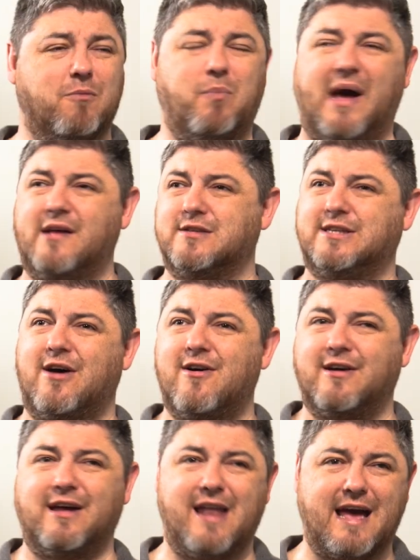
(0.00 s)

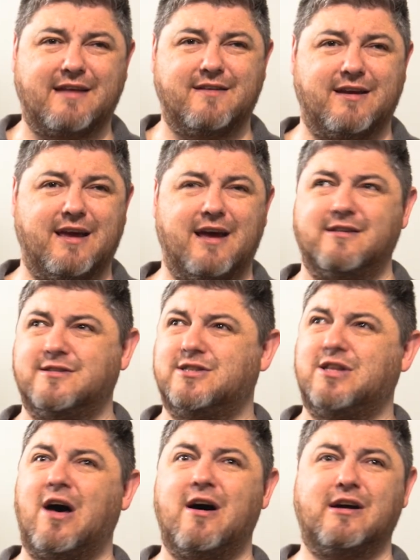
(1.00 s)
Battlestar Galactica,
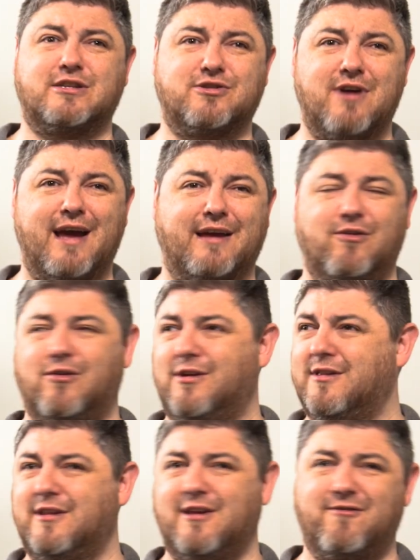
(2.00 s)
Star Trek, all
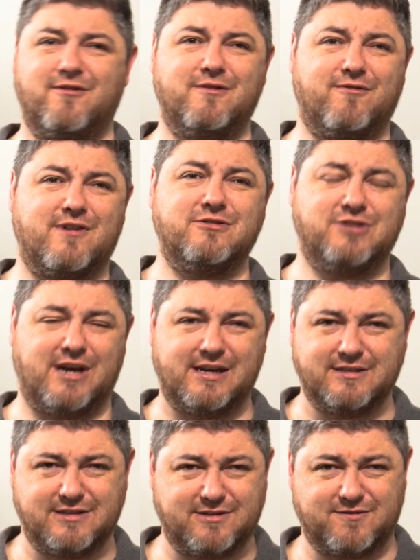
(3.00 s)
of the different
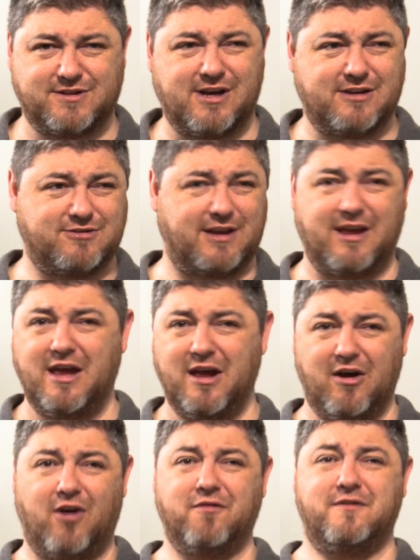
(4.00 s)
franchises of Star Trek
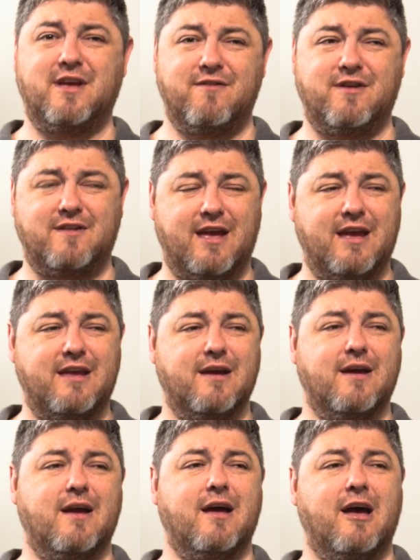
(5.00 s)
on DVD.
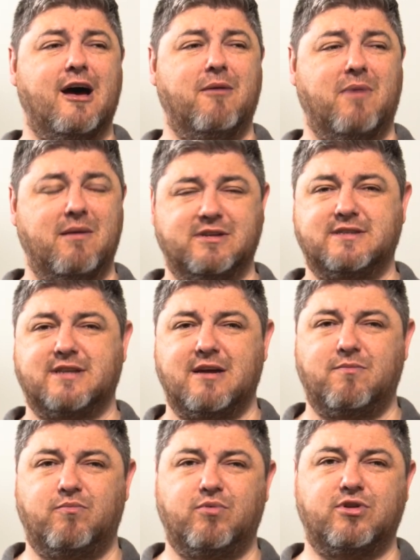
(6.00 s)
And my missus is
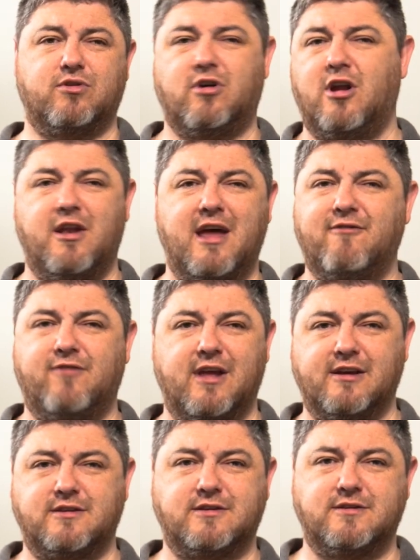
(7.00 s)
like, but they're all on
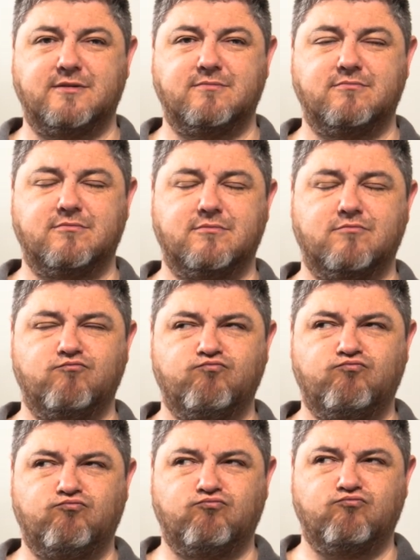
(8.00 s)
Netflix.
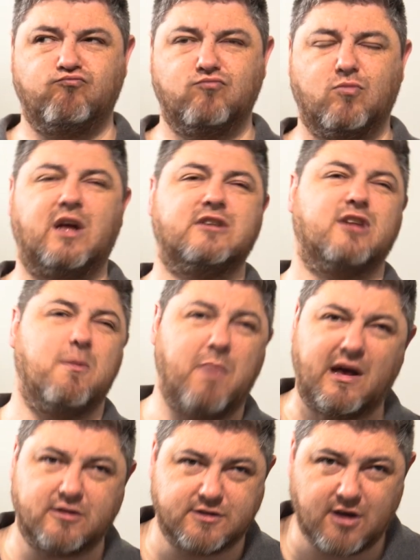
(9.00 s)
Well, actually,
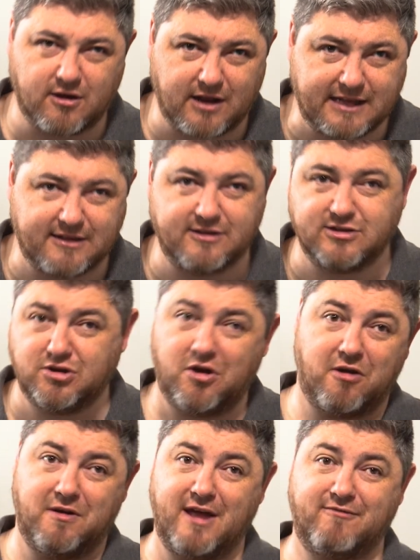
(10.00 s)
Battlestar Galactica is
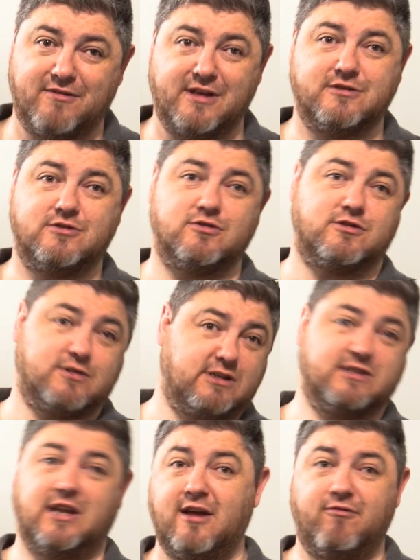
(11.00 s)
not on Netflix, just
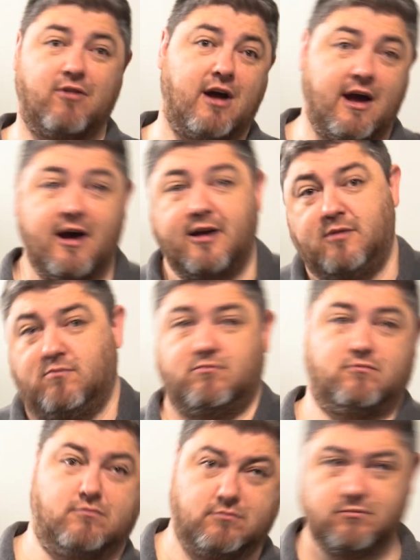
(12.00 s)
as an FYI
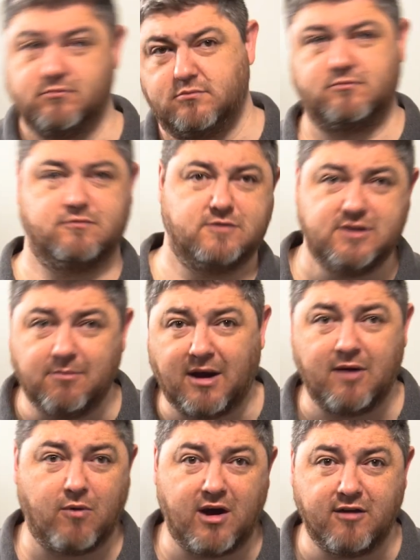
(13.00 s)
to
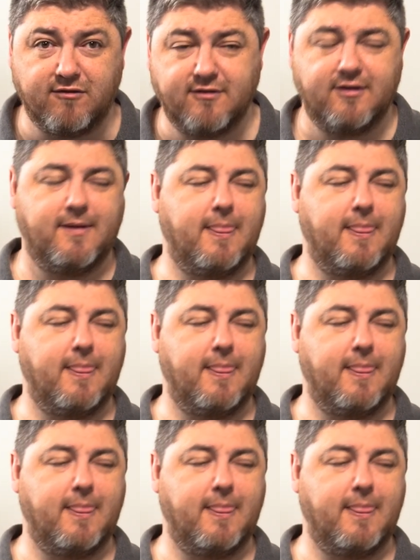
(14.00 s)
my wife.